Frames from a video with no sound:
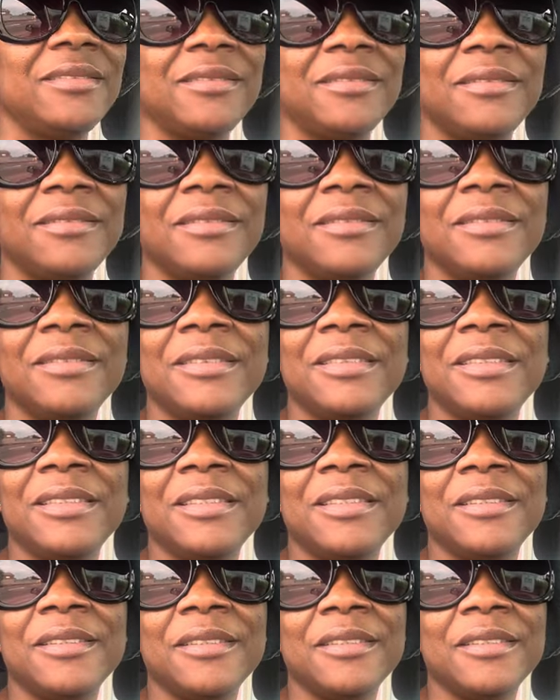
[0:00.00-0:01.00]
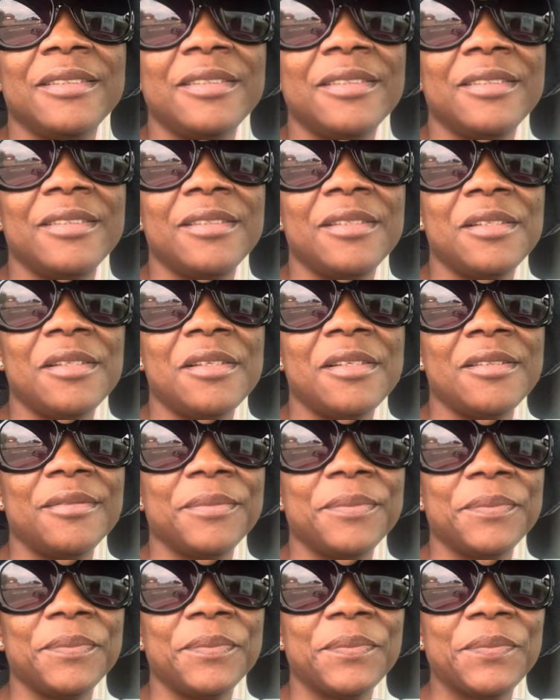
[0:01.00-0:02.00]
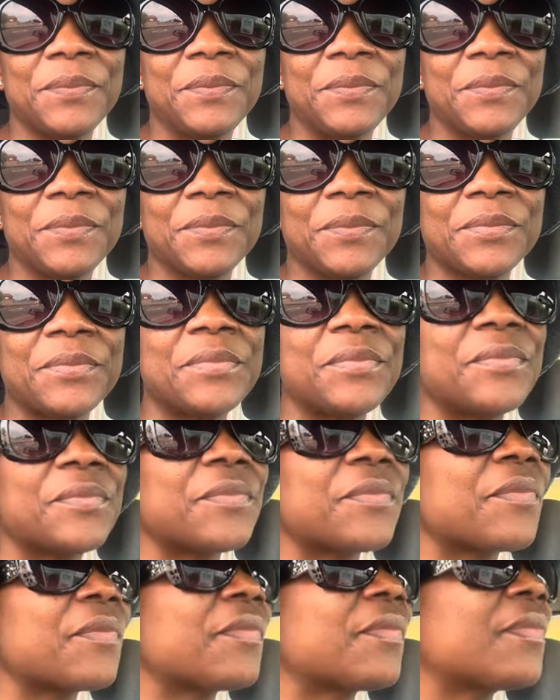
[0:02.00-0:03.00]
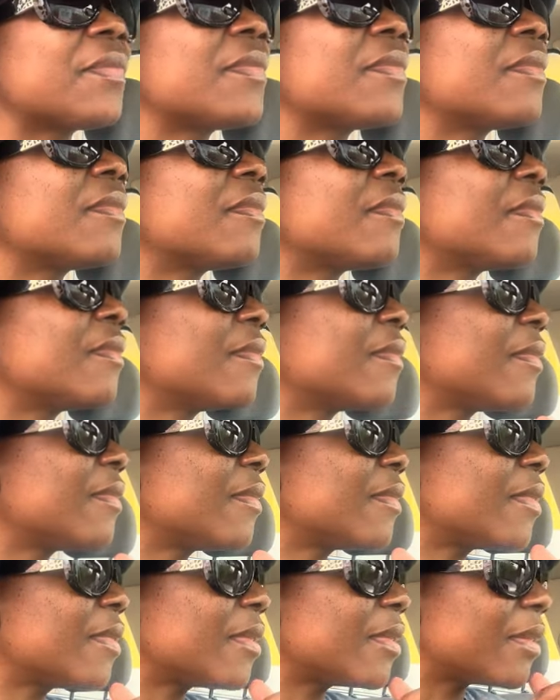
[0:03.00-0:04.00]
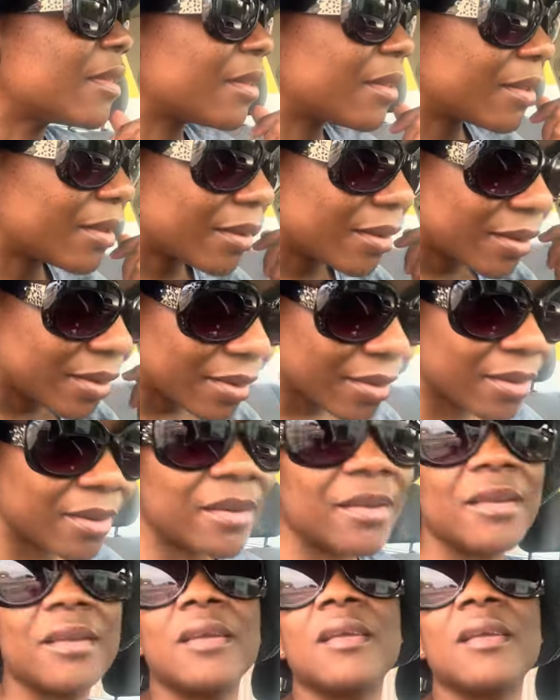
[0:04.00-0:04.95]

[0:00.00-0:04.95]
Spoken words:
[no speech]